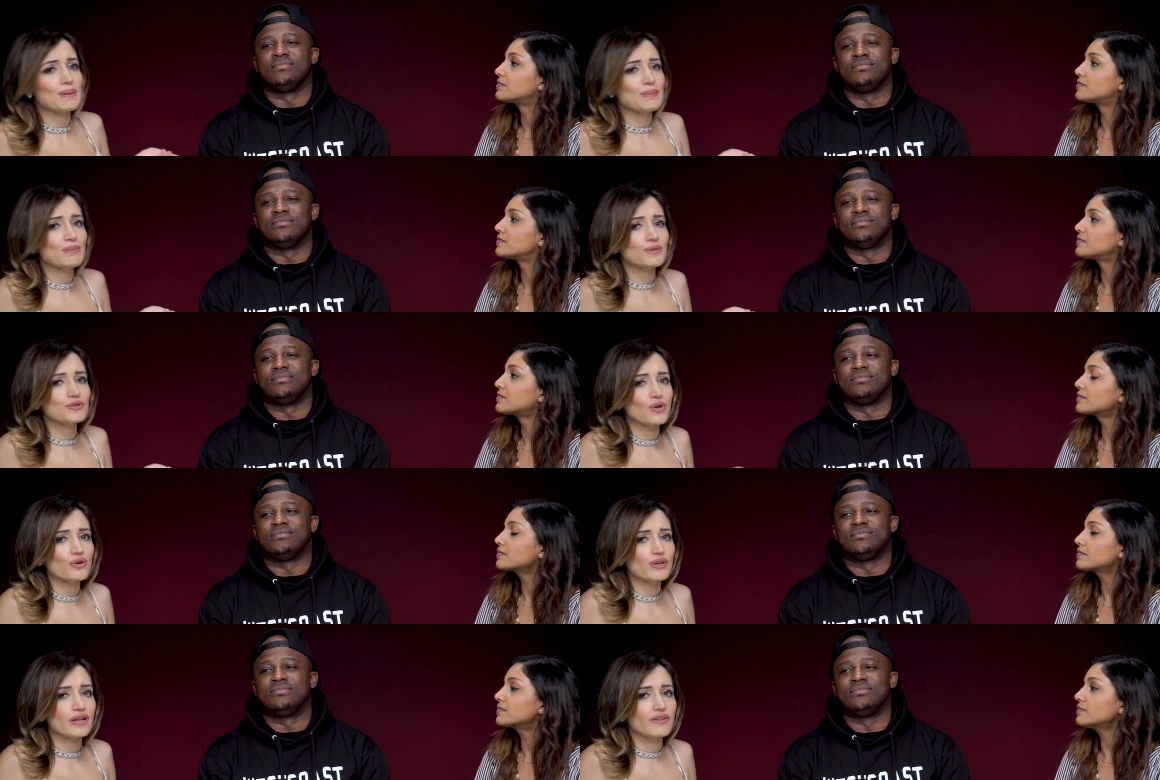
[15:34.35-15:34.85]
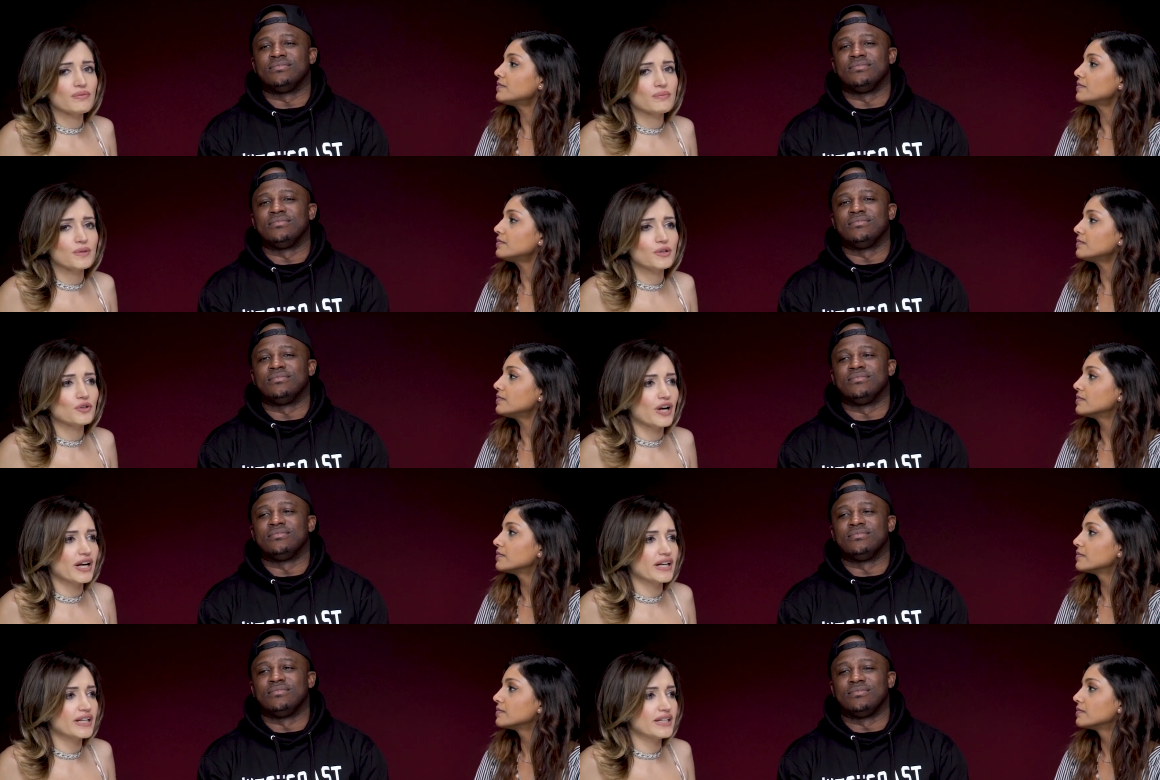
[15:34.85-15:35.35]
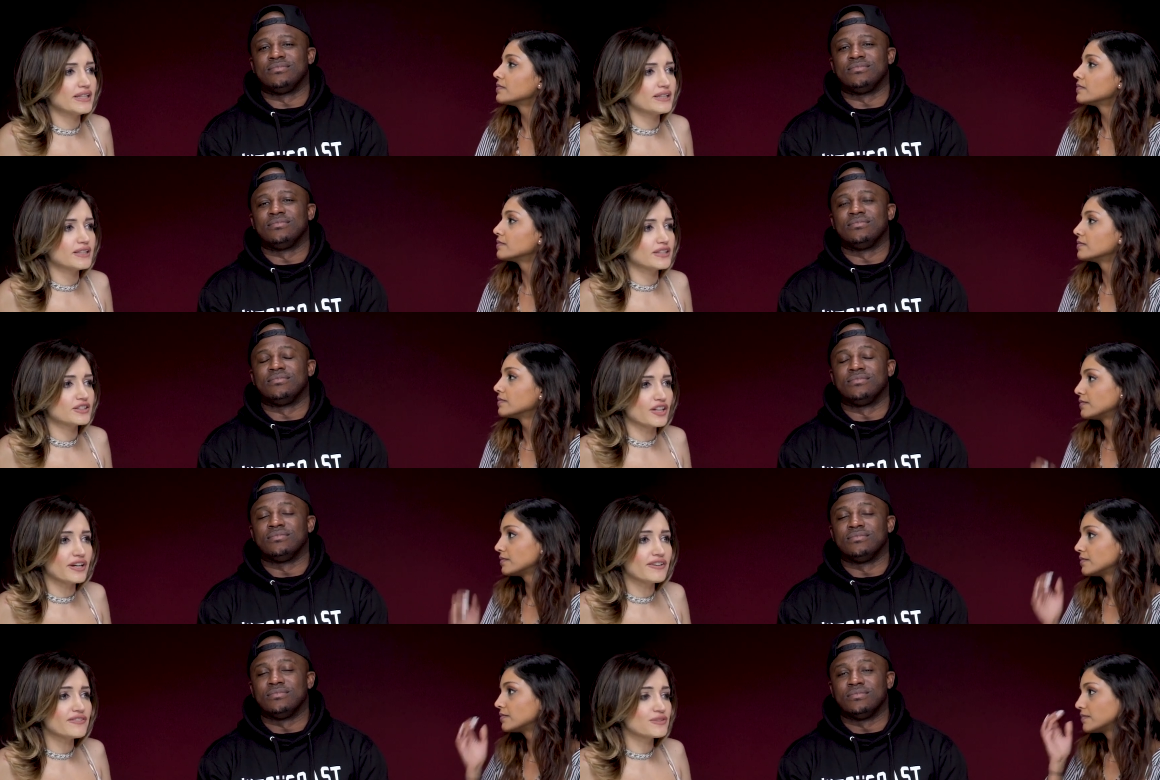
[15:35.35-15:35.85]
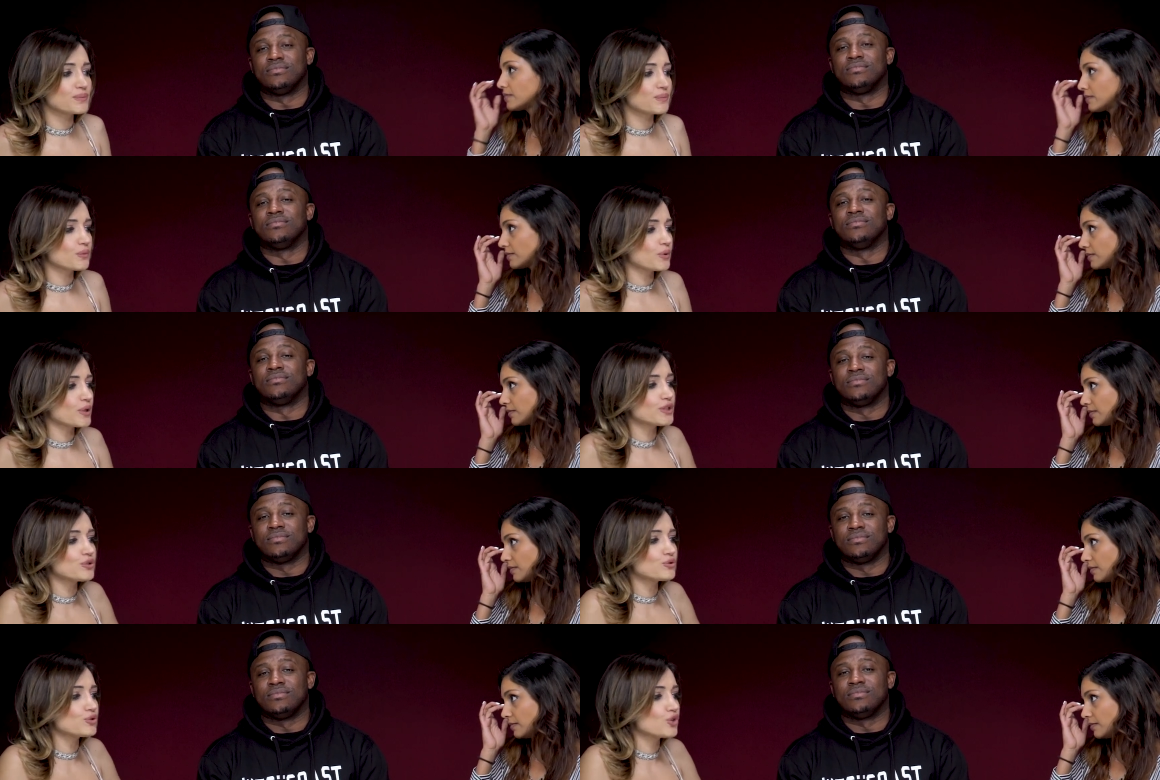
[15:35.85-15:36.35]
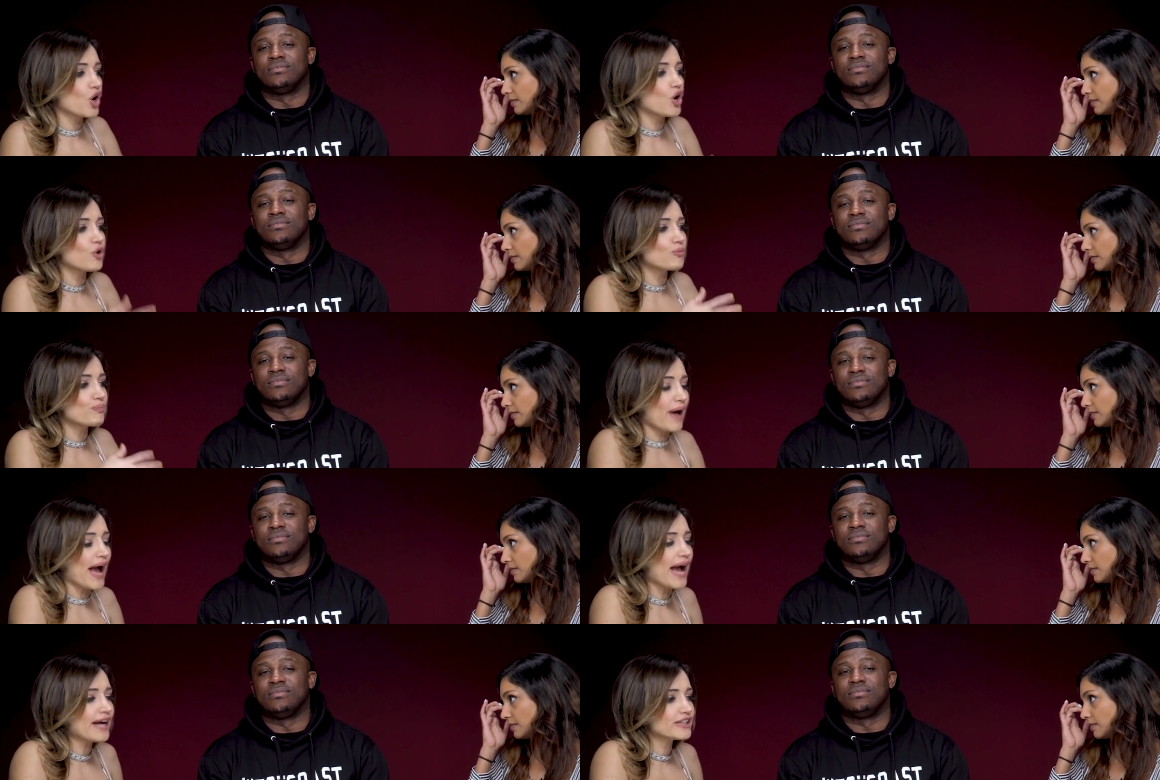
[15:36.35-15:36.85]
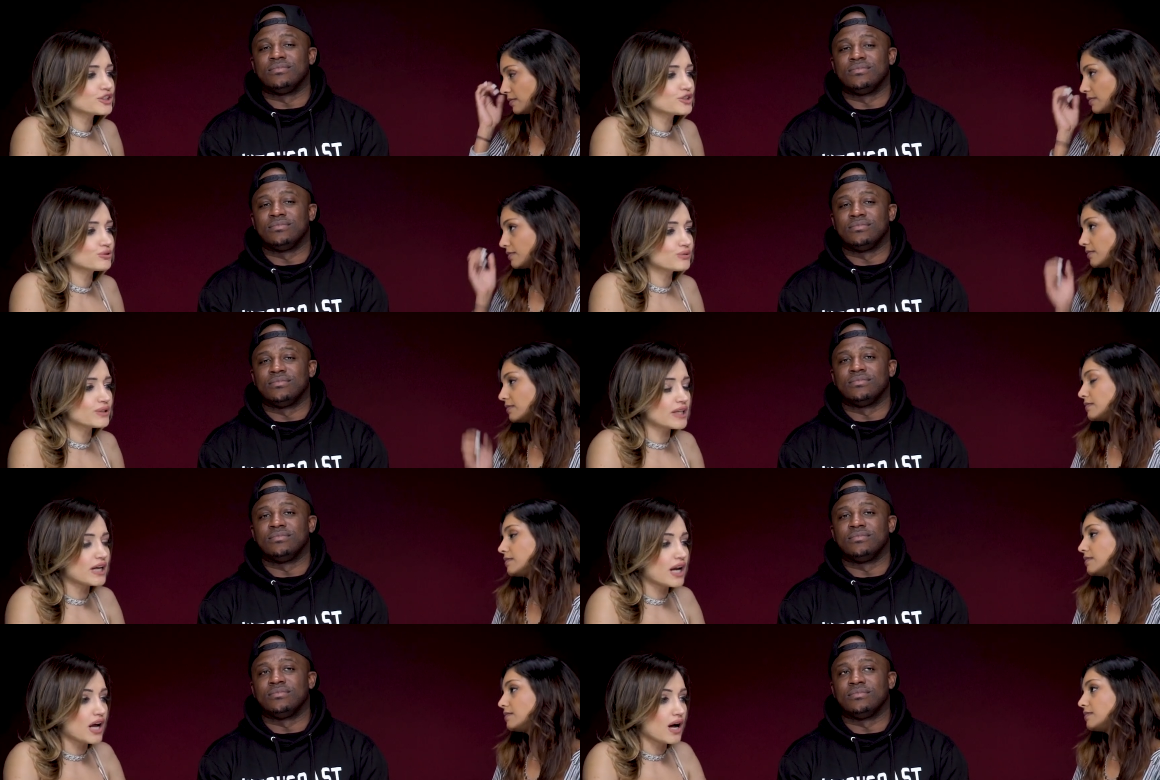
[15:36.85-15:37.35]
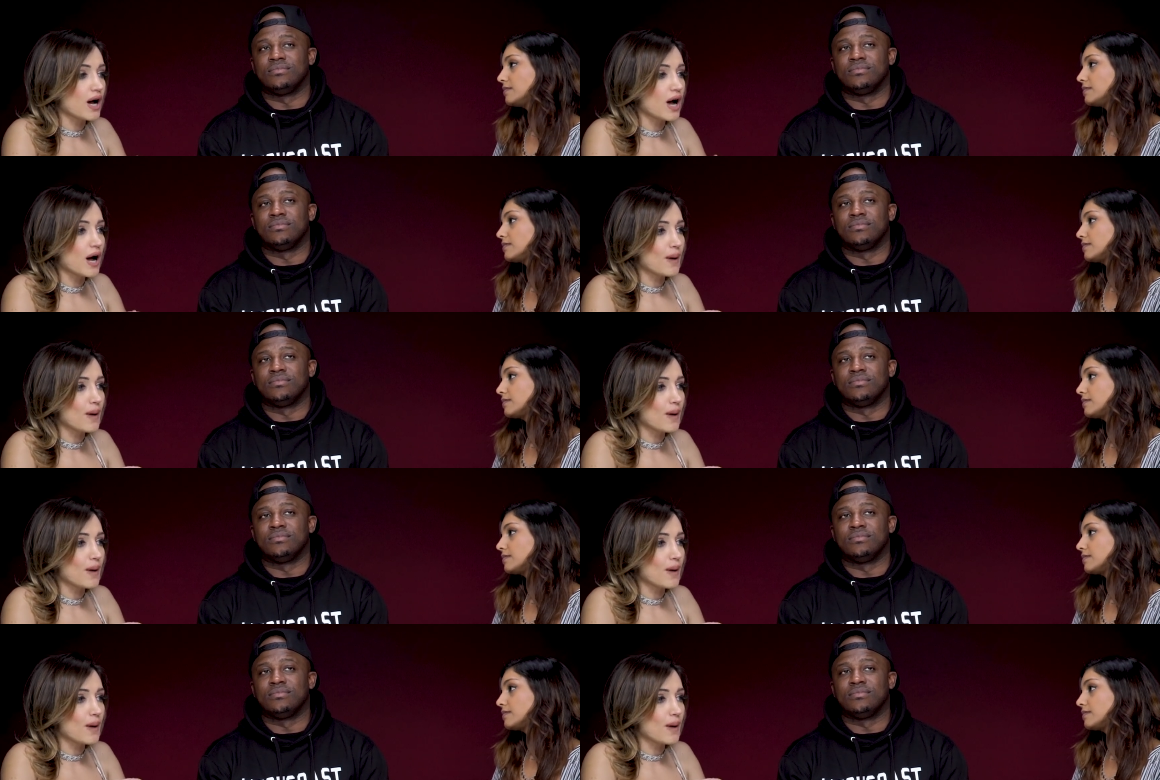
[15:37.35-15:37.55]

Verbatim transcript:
Speaker 1: people don't give him the credit he deserves, but when you go back to it,